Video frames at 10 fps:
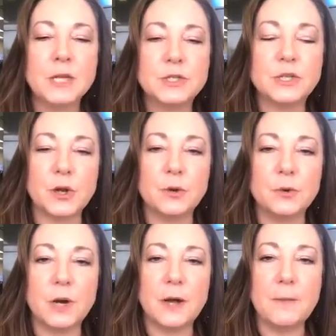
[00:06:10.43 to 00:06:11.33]

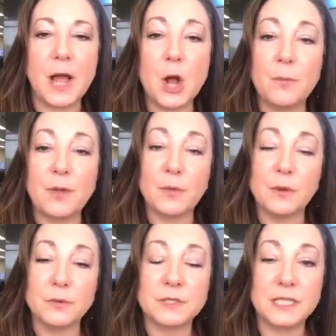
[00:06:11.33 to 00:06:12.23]
So I hope that
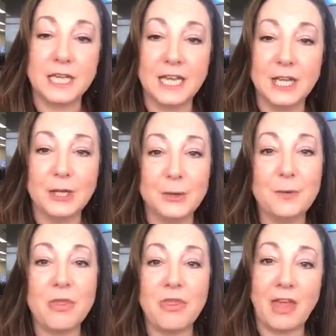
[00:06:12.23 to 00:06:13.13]
we will see
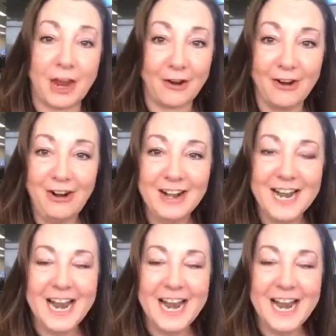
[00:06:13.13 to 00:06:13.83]
you there,